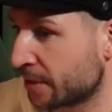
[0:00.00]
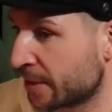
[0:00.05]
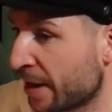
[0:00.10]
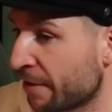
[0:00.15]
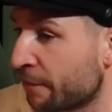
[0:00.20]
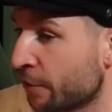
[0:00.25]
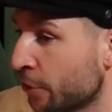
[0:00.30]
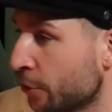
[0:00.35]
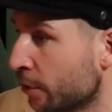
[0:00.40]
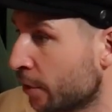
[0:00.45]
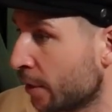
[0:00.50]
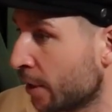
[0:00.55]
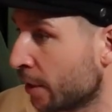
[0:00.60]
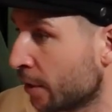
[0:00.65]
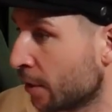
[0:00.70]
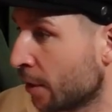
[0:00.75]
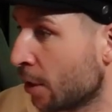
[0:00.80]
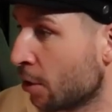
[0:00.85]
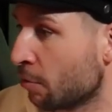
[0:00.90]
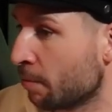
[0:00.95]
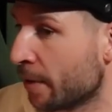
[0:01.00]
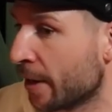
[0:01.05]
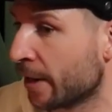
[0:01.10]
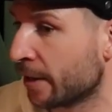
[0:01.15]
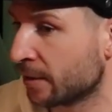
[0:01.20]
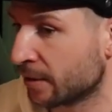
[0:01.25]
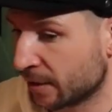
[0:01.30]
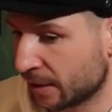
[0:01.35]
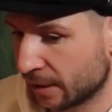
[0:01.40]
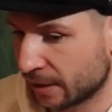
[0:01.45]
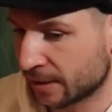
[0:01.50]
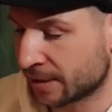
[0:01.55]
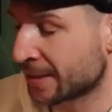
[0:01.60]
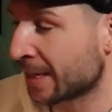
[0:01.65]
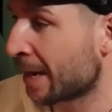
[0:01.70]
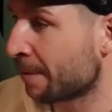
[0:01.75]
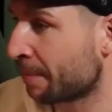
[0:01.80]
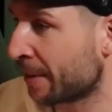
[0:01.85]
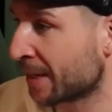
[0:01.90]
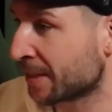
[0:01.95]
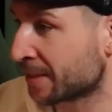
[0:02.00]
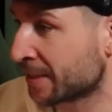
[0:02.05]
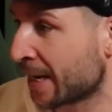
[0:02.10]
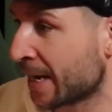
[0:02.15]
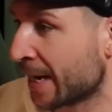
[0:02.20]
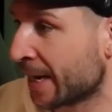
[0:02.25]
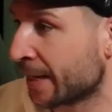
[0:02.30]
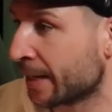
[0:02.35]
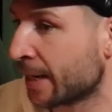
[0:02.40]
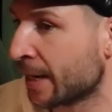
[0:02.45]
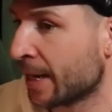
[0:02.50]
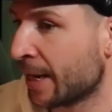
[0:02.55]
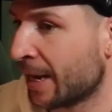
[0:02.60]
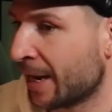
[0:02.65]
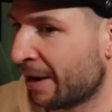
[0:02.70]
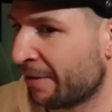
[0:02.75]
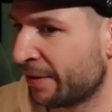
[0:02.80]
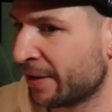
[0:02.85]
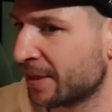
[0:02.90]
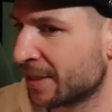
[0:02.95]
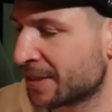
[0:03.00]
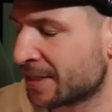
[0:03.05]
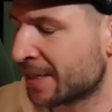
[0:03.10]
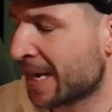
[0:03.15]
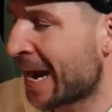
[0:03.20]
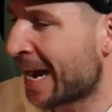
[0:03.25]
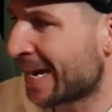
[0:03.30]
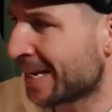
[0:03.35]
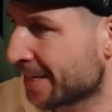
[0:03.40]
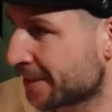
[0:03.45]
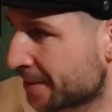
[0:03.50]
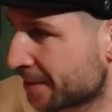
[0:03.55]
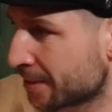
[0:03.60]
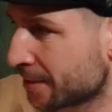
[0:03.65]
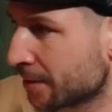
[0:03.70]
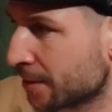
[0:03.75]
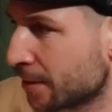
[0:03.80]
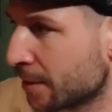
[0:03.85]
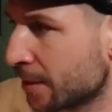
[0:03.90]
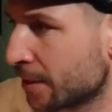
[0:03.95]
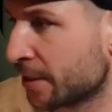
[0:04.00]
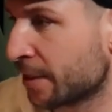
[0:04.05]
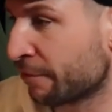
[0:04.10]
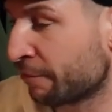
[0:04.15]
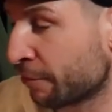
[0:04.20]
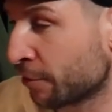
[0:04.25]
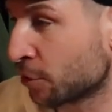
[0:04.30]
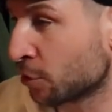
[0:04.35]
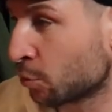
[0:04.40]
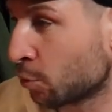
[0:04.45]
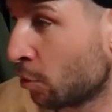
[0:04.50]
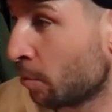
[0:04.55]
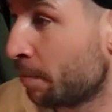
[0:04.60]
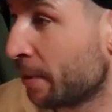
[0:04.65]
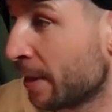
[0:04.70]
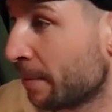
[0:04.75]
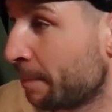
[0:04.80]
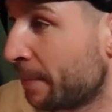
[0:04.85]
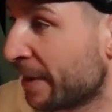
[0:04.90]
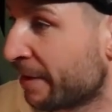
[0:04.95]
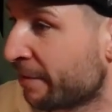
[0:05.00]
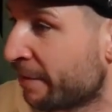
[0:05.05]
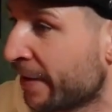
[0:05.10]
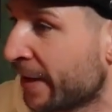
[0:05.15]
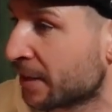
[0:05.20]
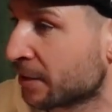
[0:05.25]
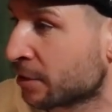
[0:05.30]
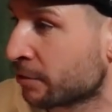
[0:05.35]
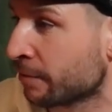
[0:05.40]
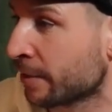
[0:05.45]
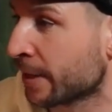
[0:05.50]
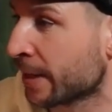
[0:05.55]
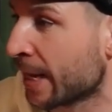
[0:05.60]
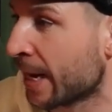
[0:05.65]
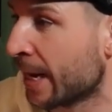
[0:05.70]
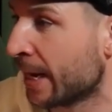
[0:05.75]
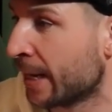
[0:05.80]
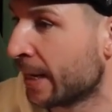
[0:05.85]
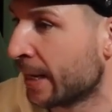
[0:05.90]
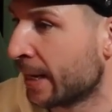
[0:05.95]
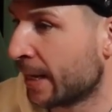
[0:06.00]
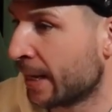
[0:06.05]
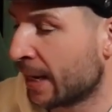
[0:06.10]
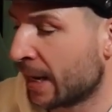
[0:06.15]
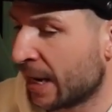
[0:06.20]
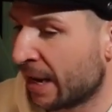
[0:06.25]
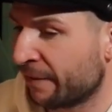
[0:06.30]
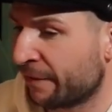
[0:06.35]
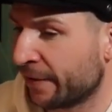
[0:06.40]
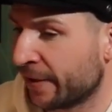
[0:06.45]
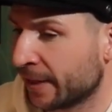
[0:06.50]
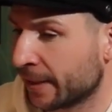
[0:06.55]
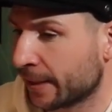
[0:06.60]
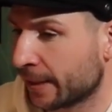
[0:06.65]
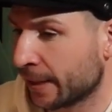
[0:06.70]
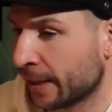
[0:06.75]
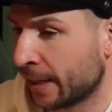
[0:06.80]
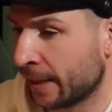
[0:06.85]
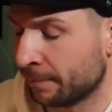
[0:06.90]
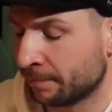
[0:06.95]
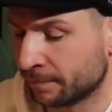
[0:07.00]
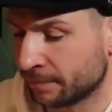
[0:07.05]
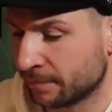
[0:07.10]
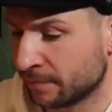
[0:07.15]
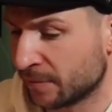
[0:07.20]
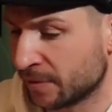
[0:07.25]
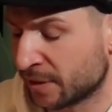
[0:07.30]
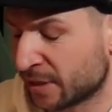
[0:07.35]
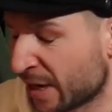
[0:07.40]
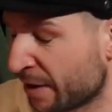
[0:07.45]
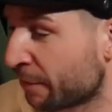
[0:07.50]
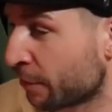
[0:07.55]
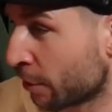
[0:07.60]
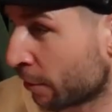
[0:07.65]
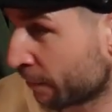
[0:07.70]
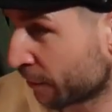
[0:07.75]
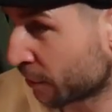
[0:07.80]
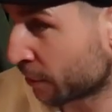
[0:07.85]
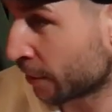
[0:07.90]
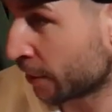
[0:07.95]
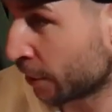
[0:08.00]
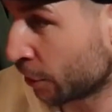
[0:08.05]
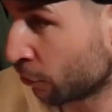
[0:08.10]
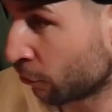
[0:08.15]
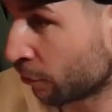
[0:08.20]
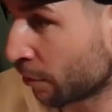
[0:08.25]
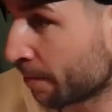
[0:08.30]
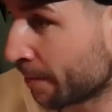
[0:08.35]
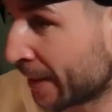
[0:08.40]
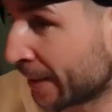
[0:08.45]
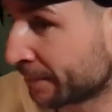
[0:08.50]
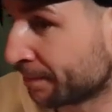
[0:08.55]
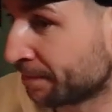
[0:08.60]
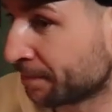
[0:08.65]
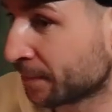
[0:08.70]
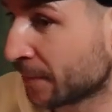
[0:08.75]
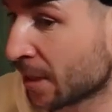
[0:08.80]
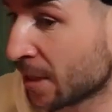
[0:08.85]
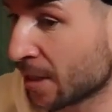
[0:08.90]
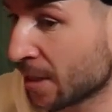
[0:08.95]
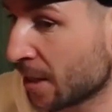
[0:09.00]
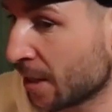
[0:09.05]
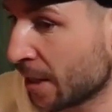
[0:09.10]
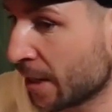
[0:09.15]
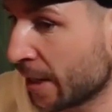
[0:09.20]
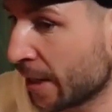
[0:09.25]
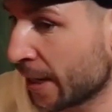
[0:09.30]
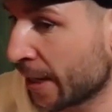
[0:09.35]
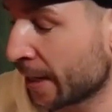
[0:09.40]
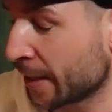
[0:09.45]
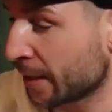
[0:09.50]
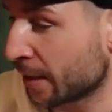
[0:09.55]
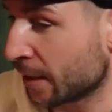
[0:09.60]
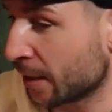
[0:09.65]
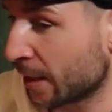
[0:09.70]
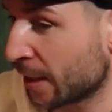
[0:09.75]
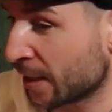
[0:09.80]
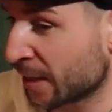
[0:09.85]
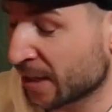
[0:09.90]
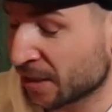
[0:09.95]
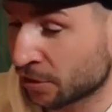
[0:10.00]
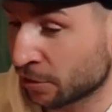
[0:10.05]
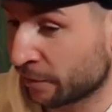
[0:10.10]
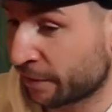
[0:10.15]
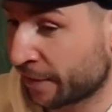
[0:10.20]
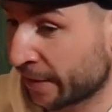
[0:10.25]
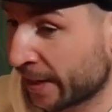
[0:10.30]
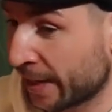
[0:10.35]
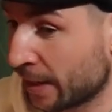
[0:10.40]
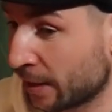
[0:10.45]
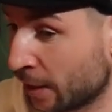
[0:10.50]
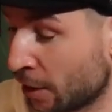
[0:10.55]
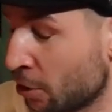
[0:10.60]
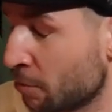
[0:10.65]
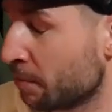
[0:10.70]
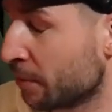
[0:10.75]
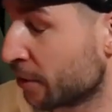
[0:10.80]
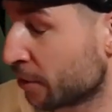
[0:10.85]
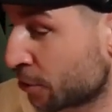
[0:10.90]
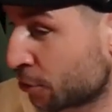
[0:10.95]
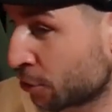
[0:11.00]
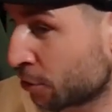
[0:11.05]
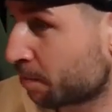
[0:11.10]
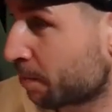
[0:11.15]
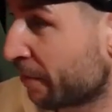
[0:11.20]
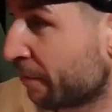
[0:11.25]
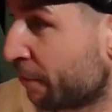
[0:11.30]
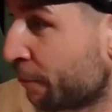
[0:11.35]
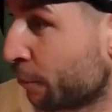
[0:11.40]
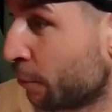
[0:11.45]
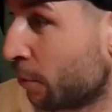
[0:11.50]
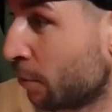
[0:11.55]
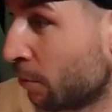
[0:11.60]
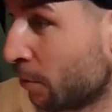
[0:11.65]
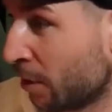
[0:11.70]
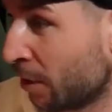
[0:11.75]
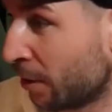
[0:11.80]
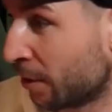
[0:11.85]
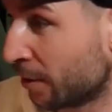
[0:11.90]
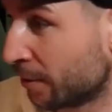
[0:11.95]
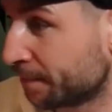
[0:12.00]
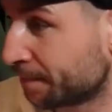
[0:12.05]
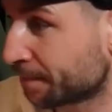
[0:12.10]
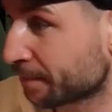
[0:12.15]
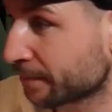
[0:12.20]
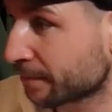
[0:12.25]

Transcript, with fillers: Devon and Loma side by side. I think the size difference will be a big factor in that. I think. Um, Devin, obviously the younger man, and, and let's not forget Loma has just been through a war